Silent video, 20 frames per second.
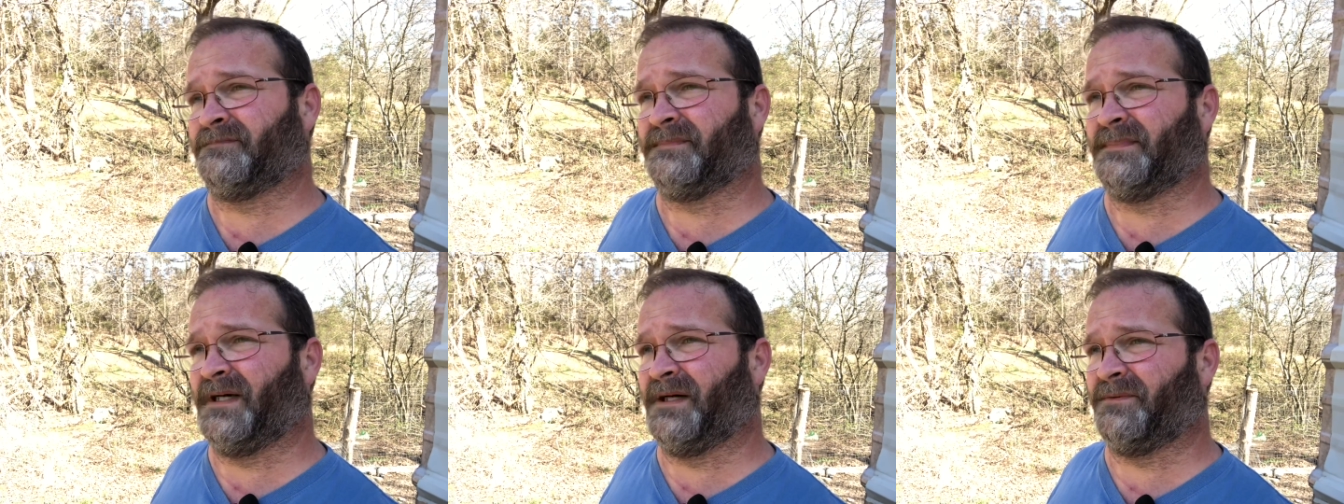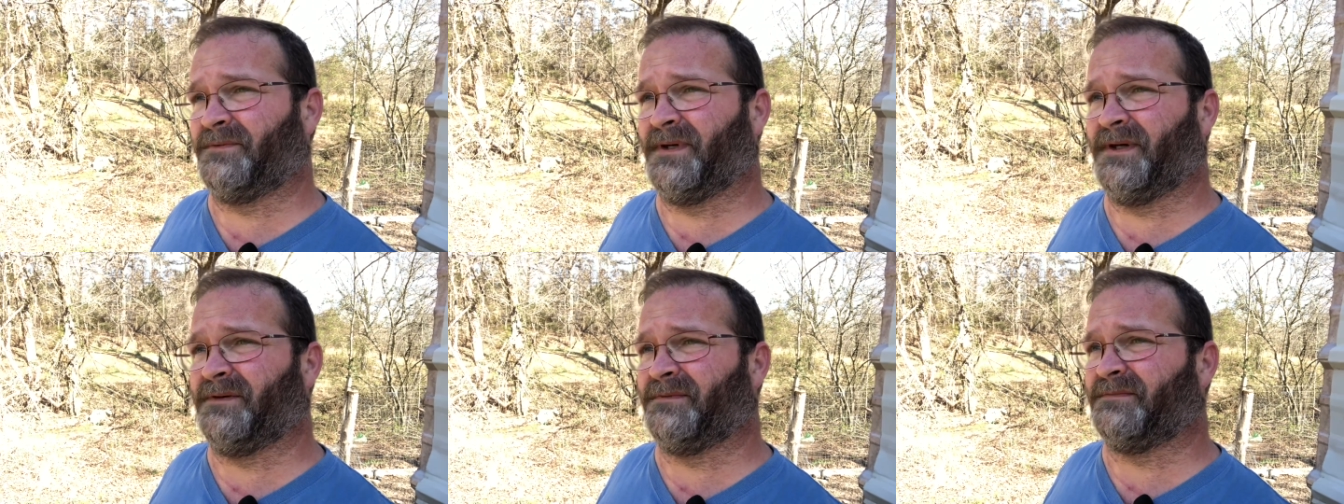I
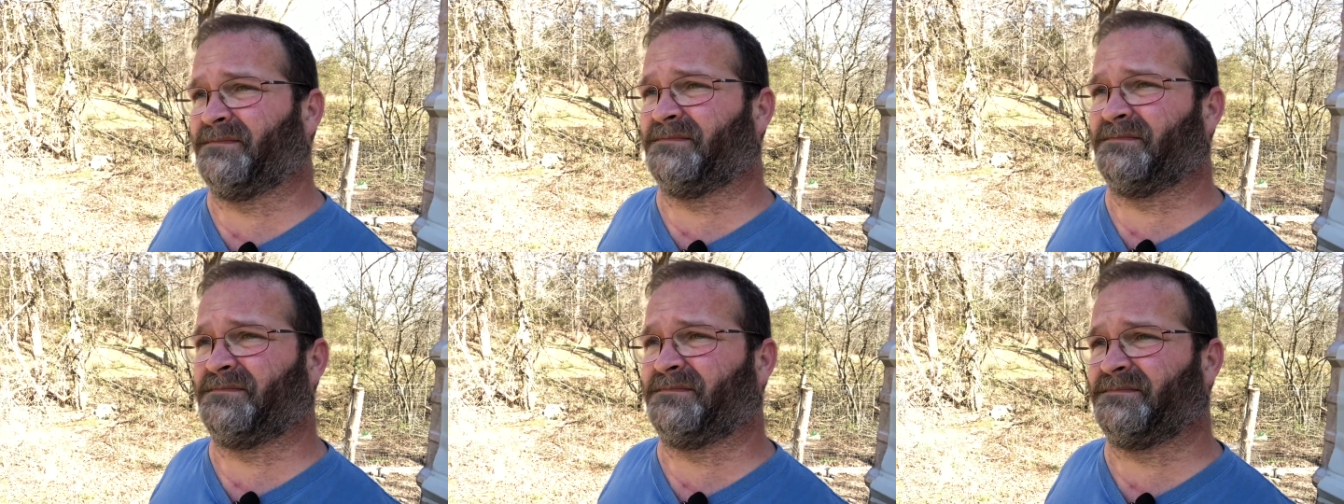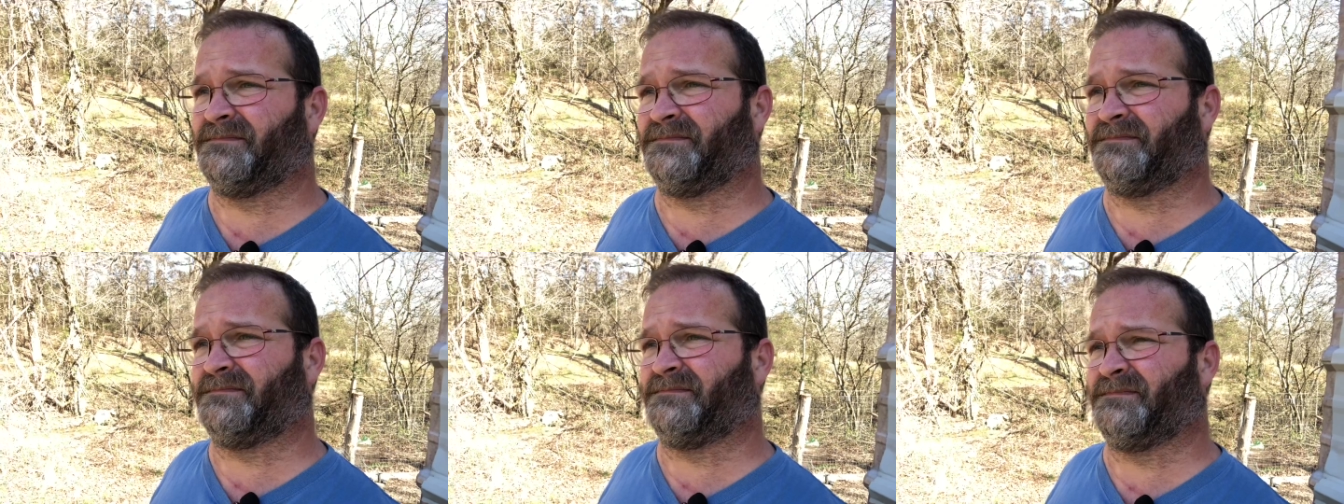don't know,
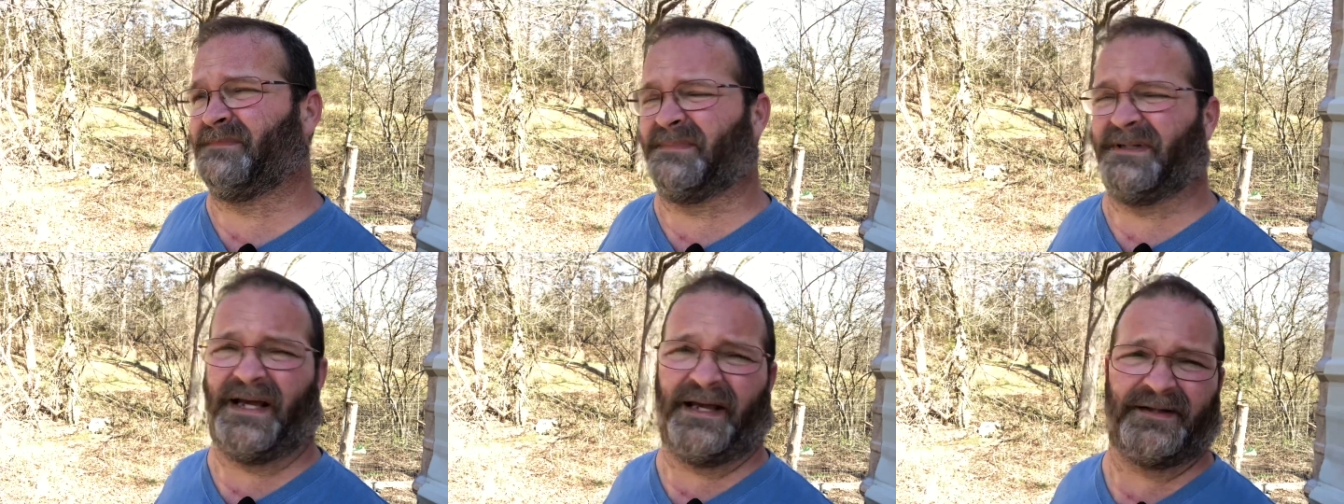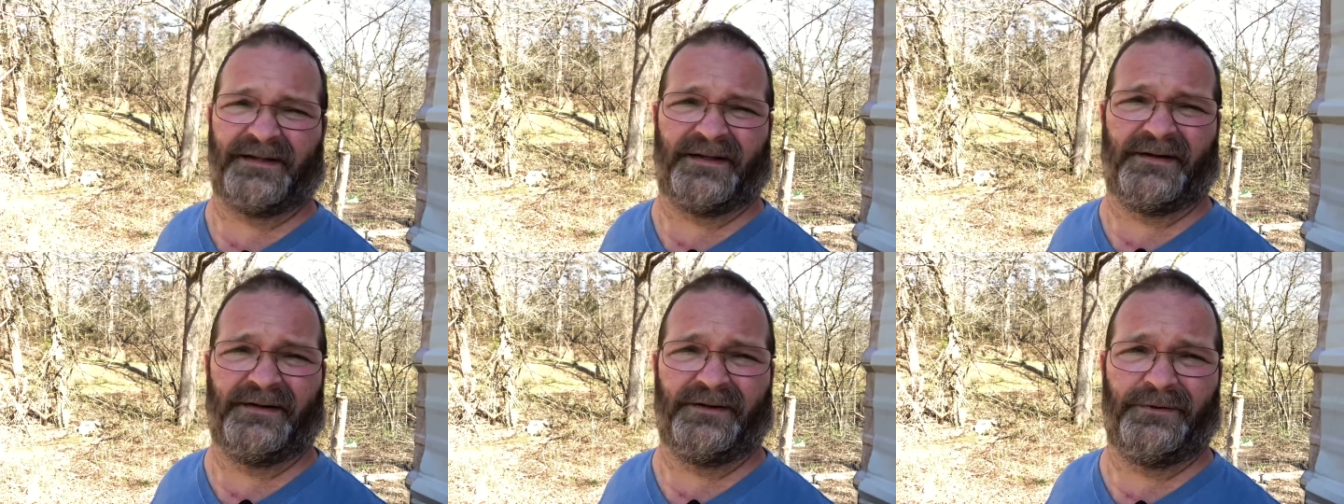
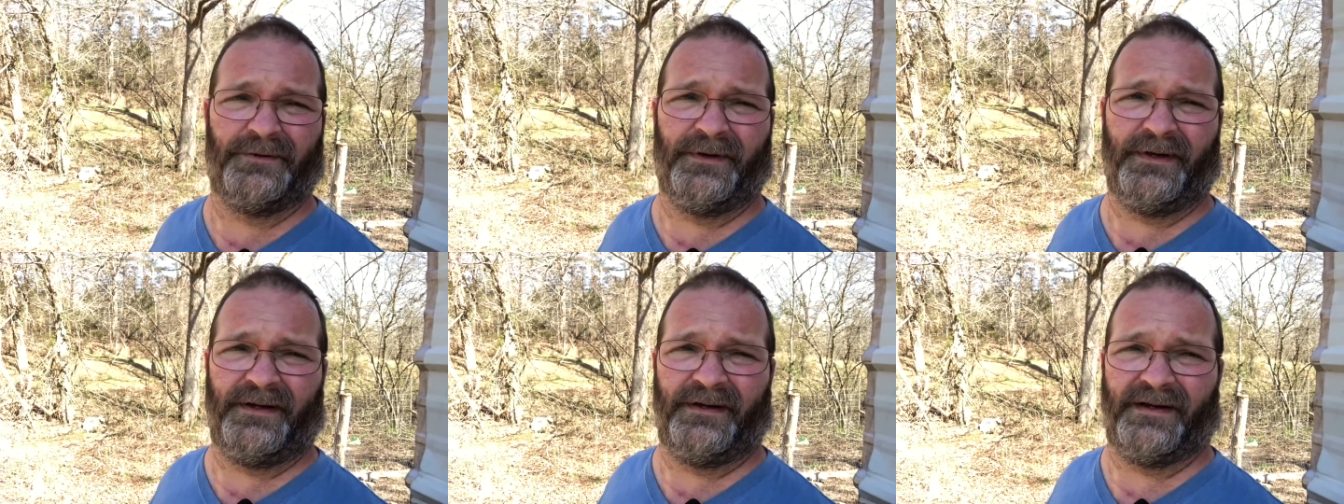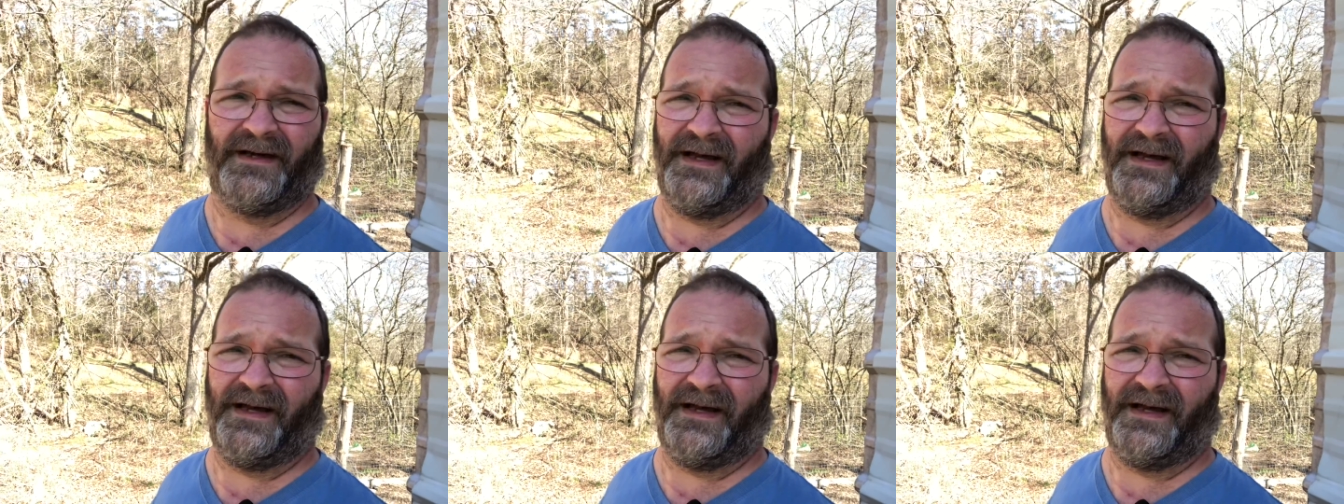as hungry.